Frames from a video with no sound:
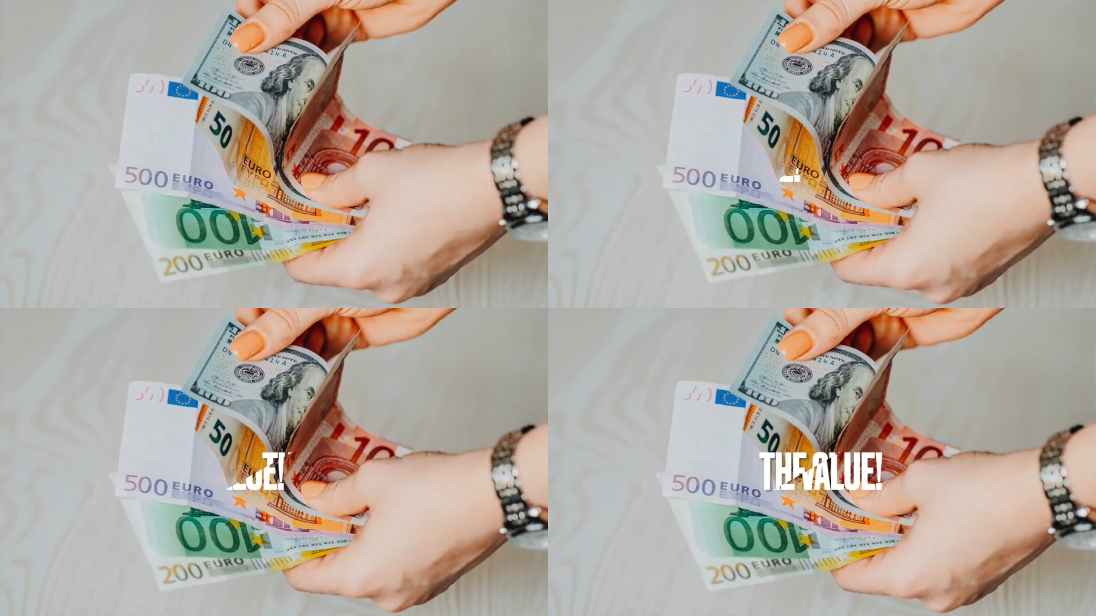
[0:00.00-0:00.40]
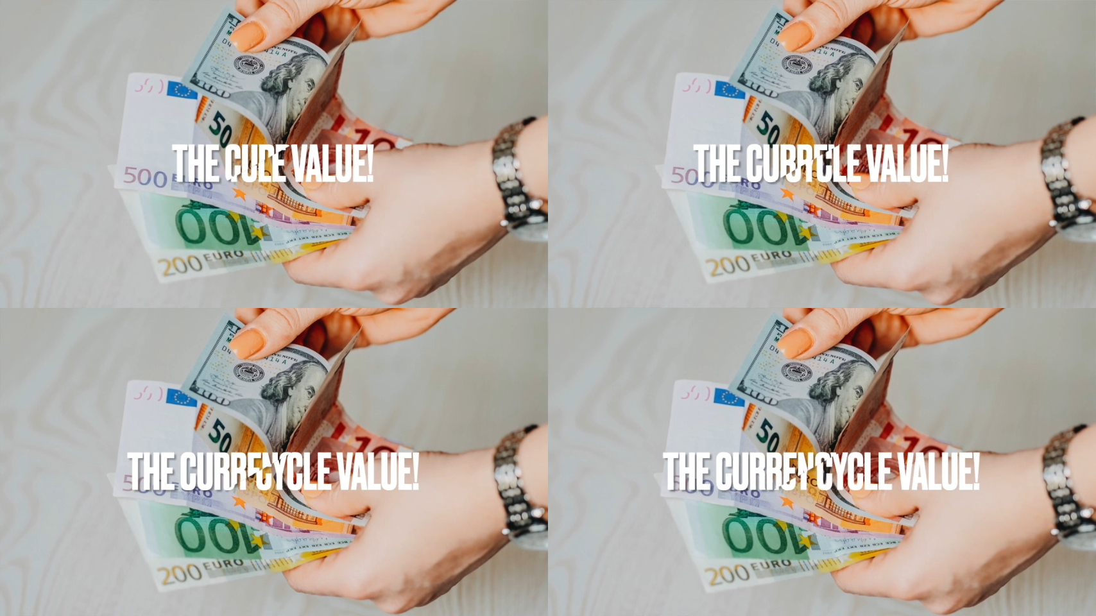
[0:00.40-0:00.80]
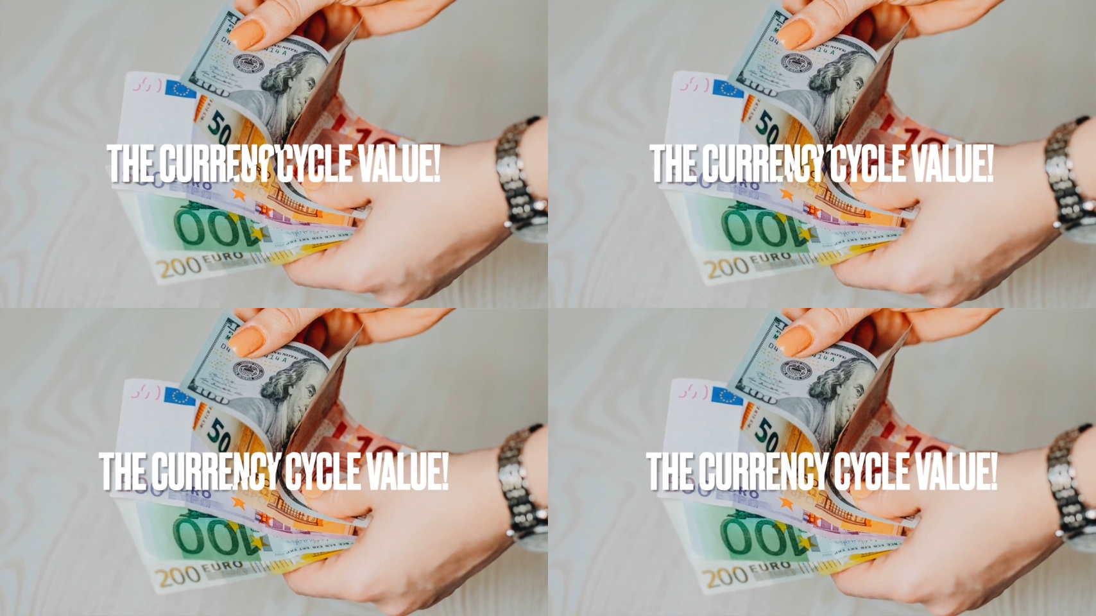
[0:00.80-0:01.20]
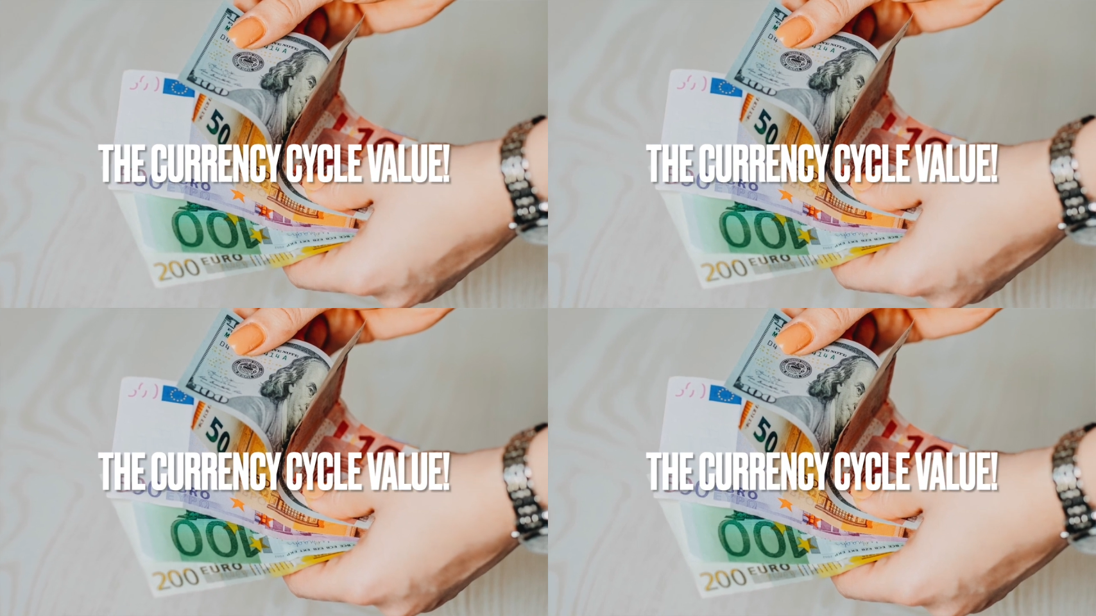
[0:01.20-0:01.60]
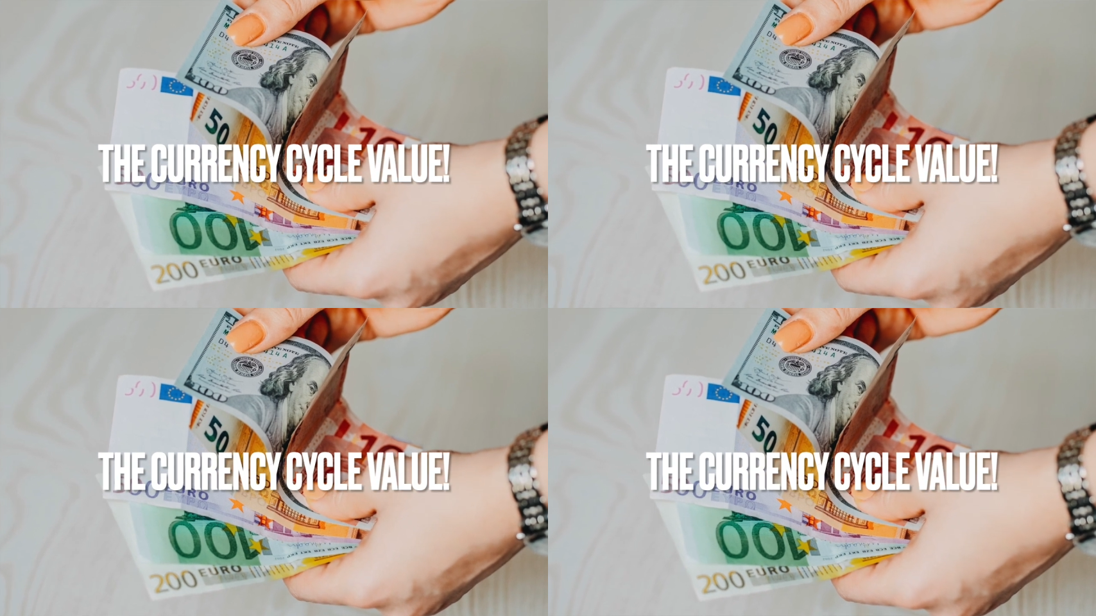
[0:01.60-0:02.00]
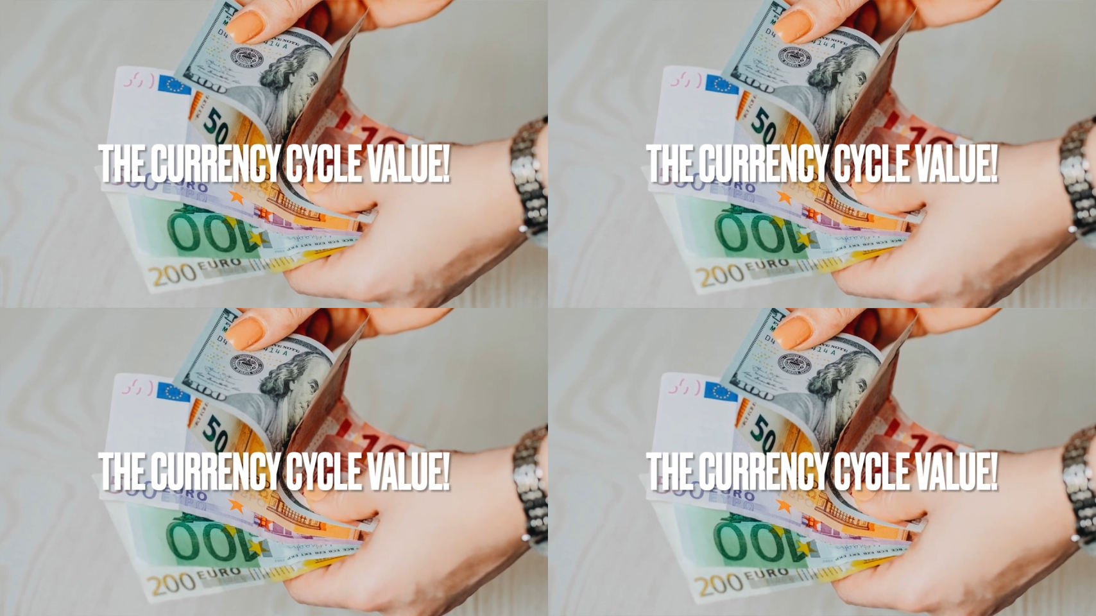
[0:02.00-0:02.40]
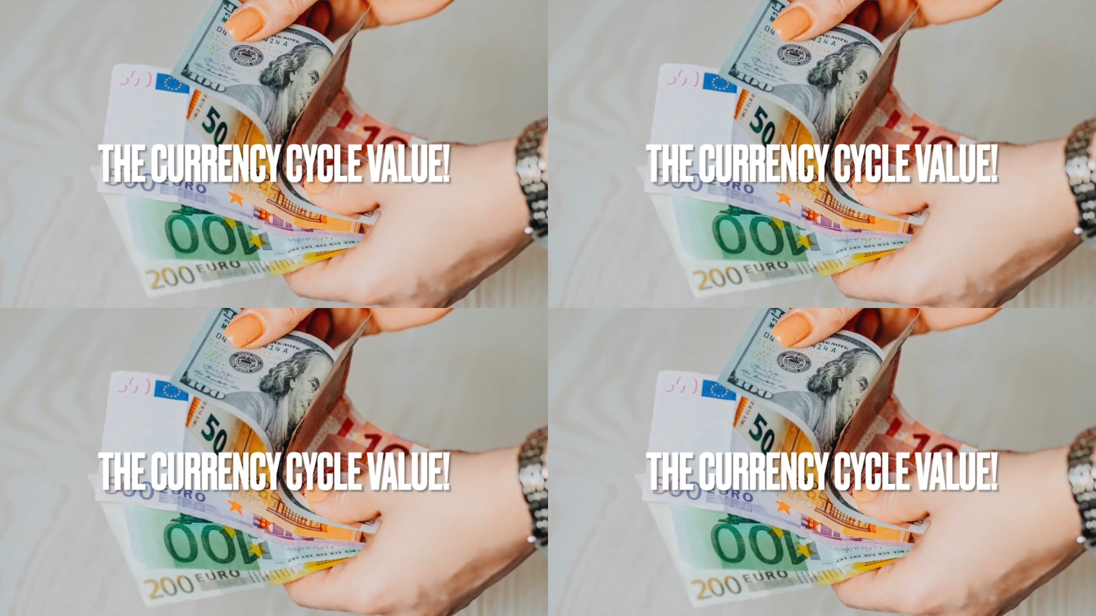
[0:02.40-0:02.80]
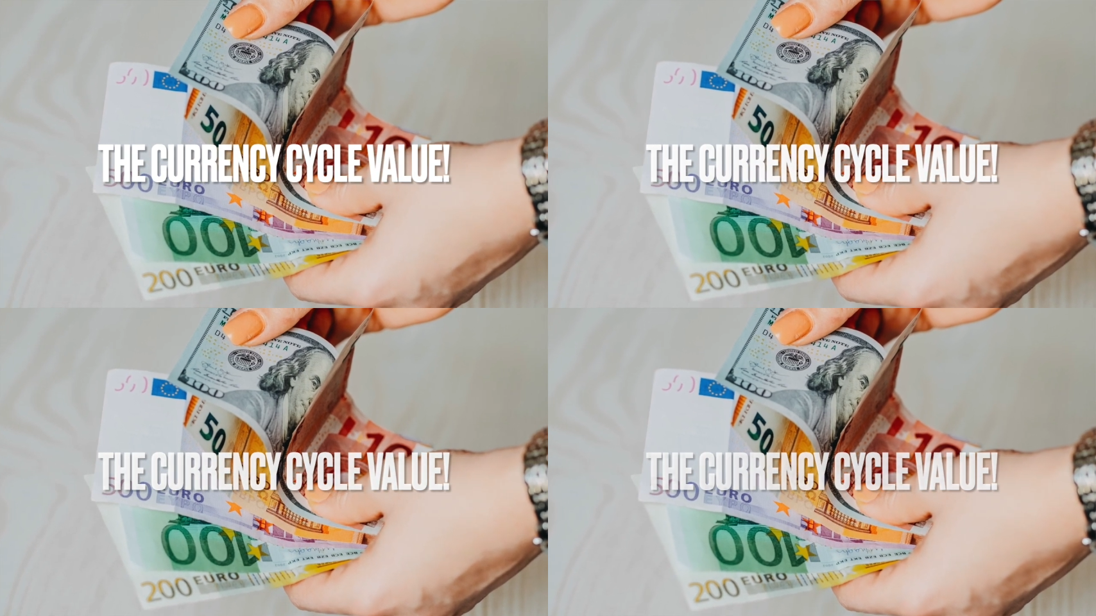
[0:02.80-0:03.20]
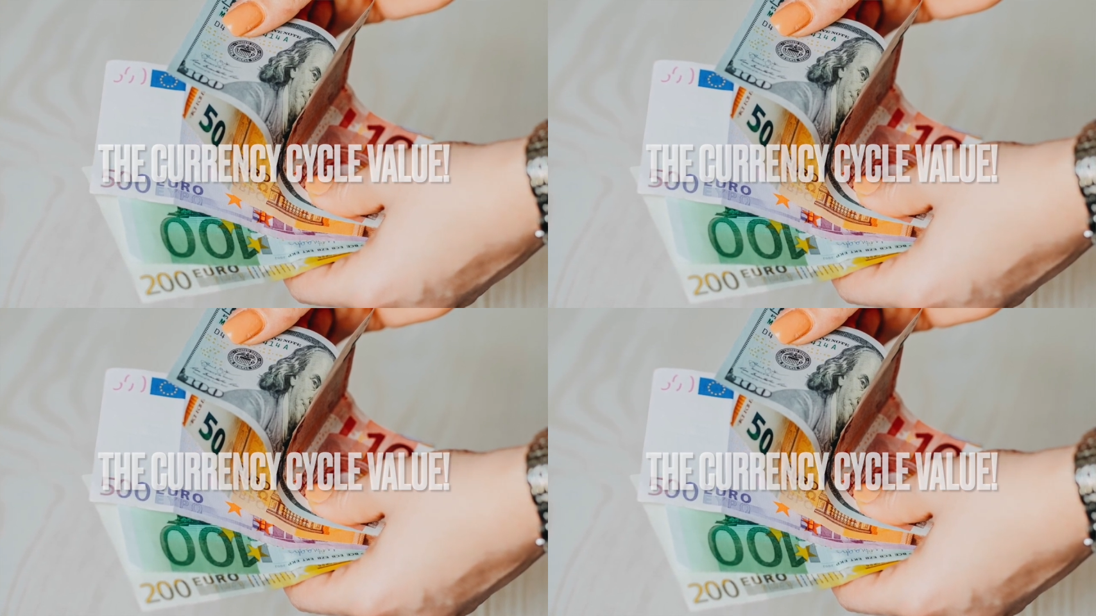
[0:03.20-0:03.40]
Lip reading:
(no speaker visible)